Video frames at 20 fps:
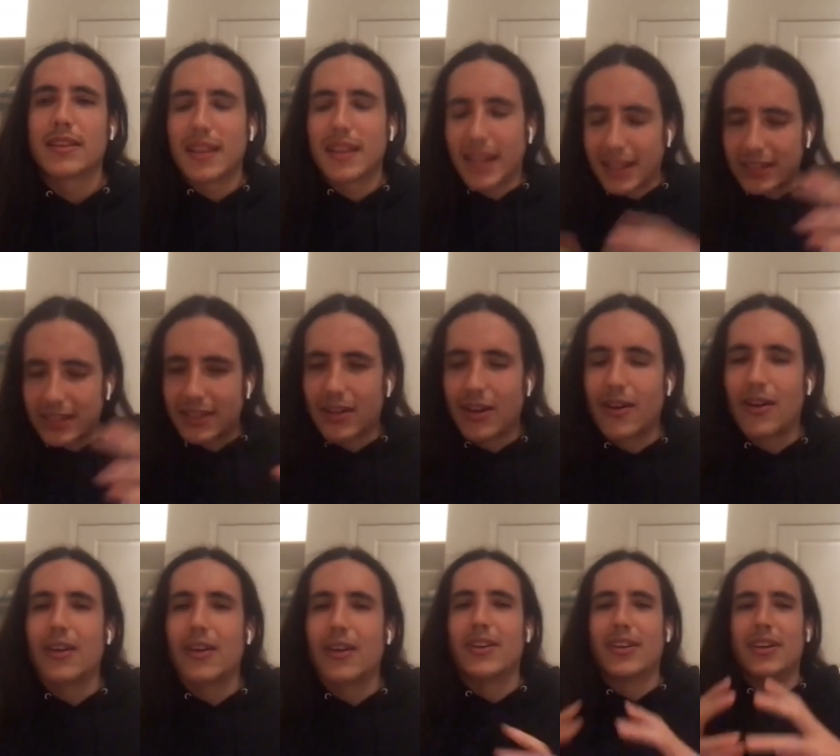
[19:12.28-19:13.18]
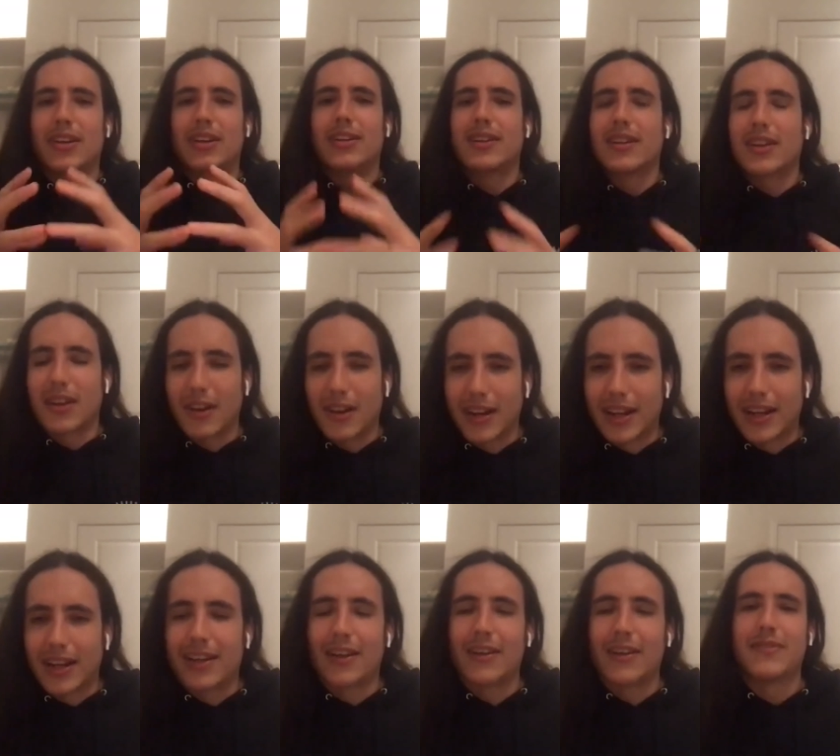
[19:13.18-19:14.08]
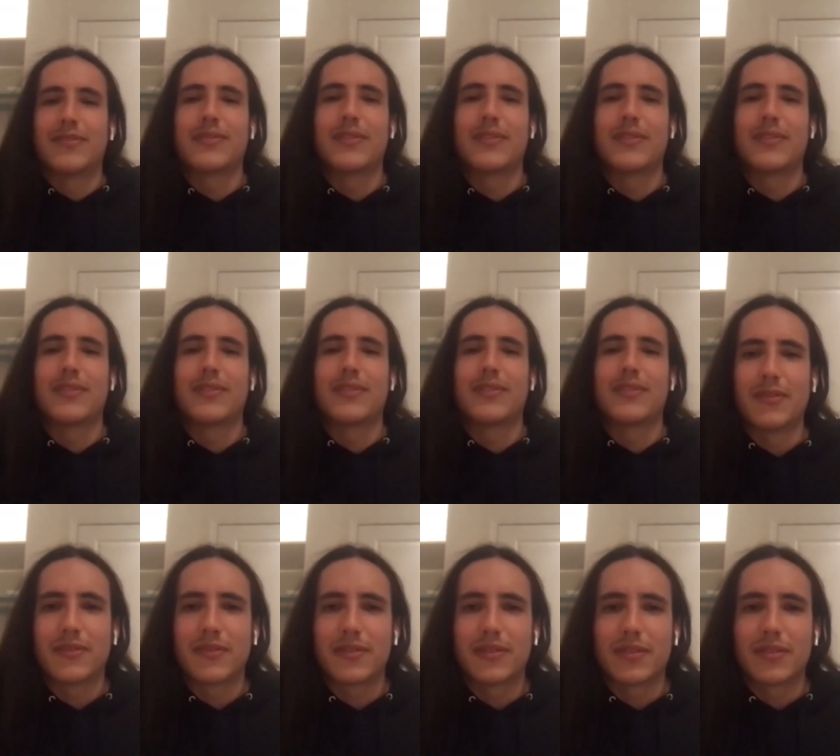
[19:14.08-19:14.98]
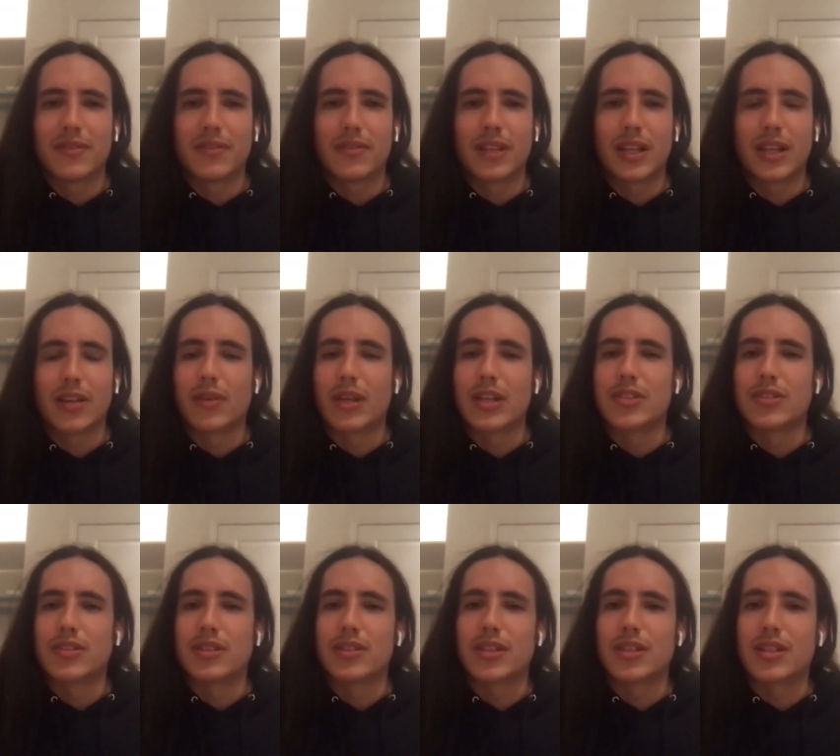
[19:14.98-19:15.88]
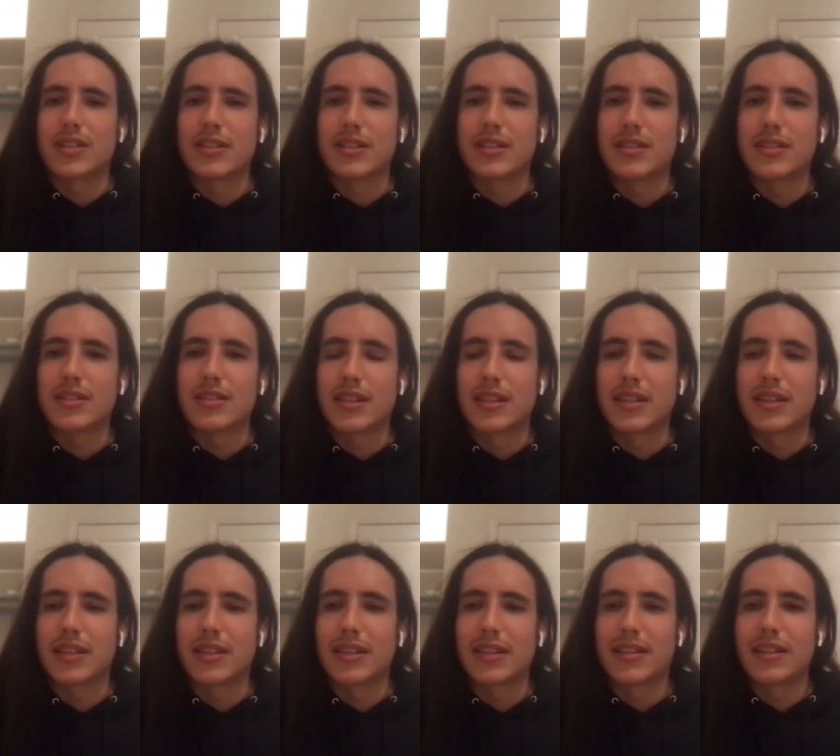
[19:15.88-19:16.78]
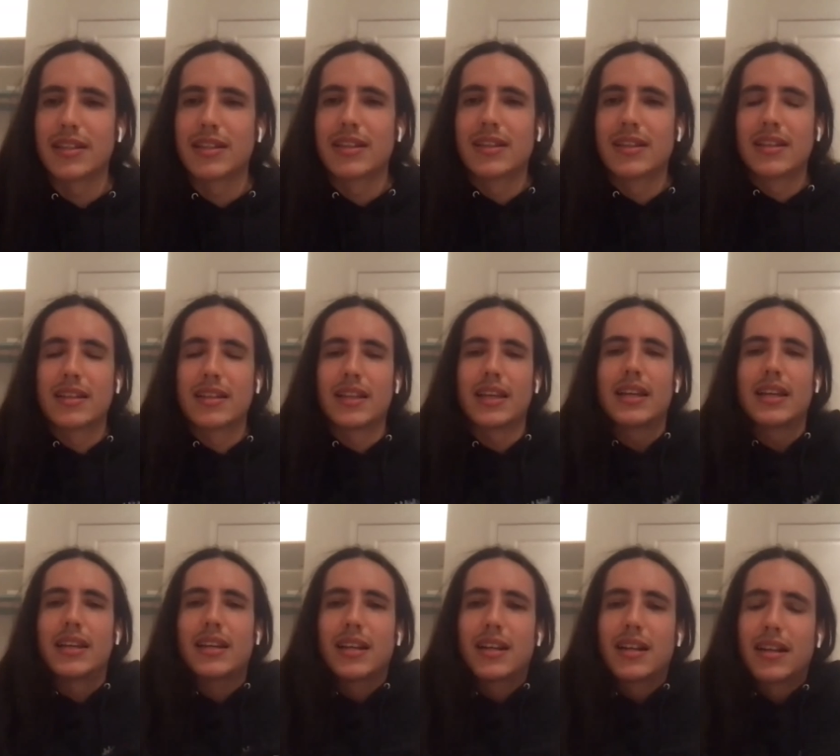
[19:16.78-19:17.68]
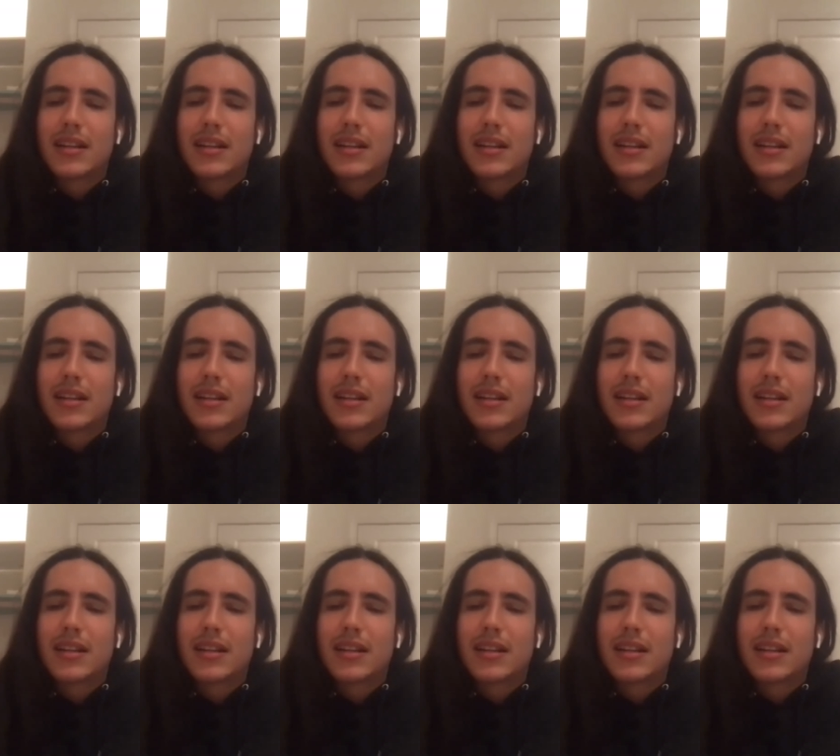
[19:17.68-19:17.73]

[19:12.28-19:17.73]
like the undercurrent of of like racial injustice and like